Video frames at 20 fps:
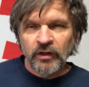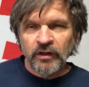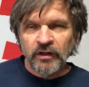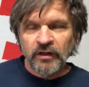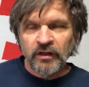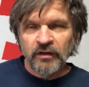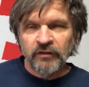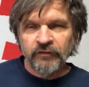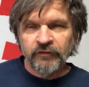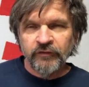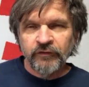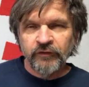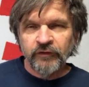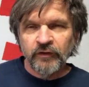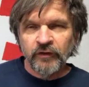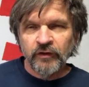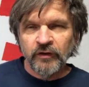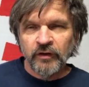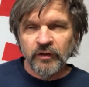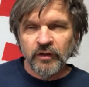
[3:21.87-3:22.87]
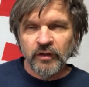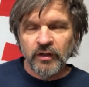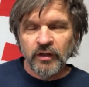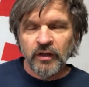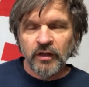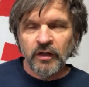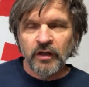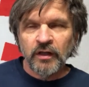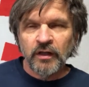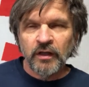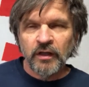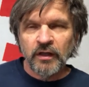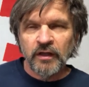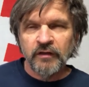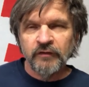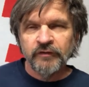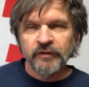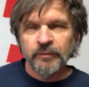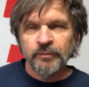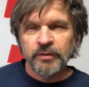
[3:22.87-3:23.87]
if
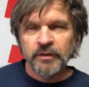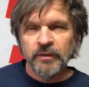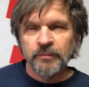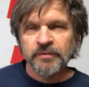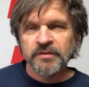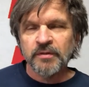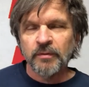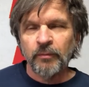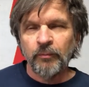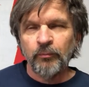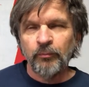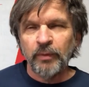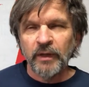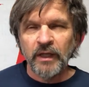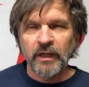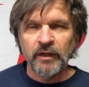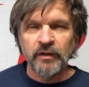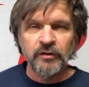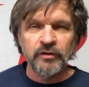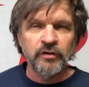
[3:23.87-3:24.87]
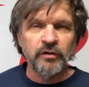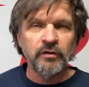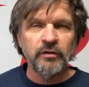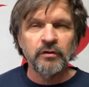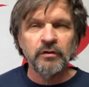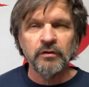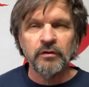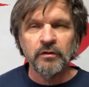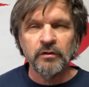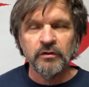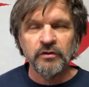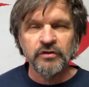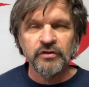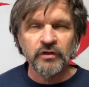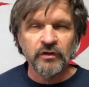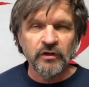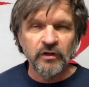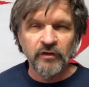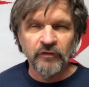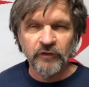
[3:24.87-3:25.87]
the pips bend
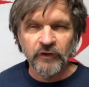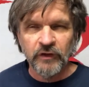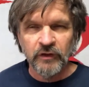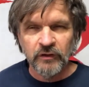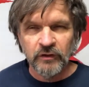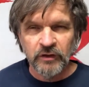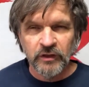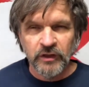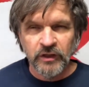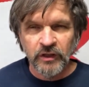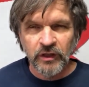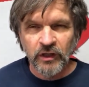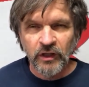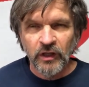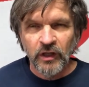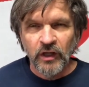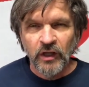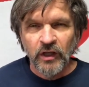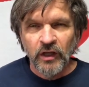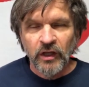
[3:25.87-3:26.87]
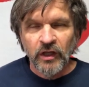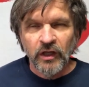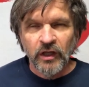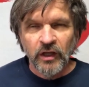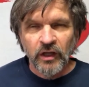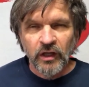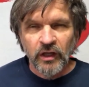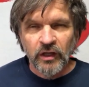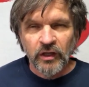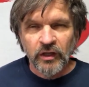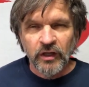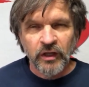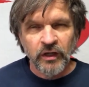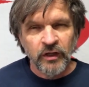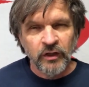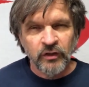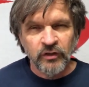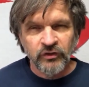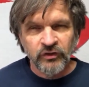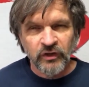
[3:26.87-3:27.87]
significantly,
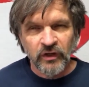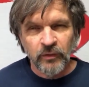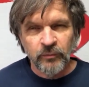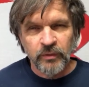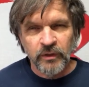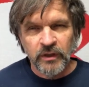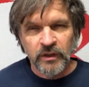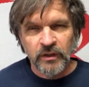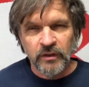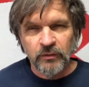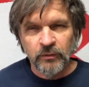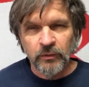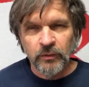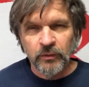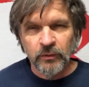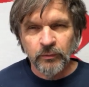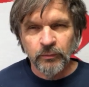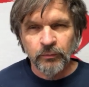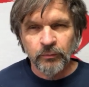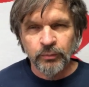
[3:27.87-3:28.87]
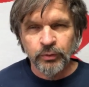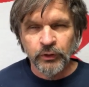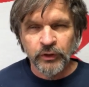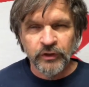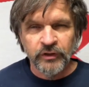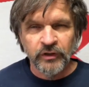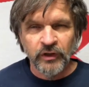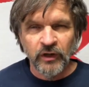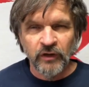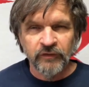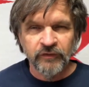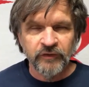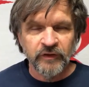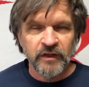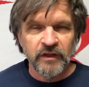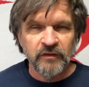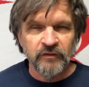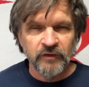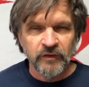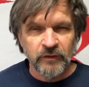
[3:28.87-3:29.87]
hitting is going to be pretty tough,
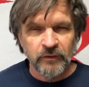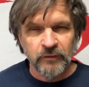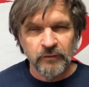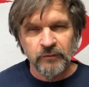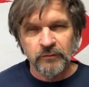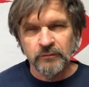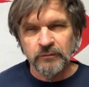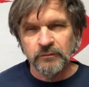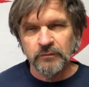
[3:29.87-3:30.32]
even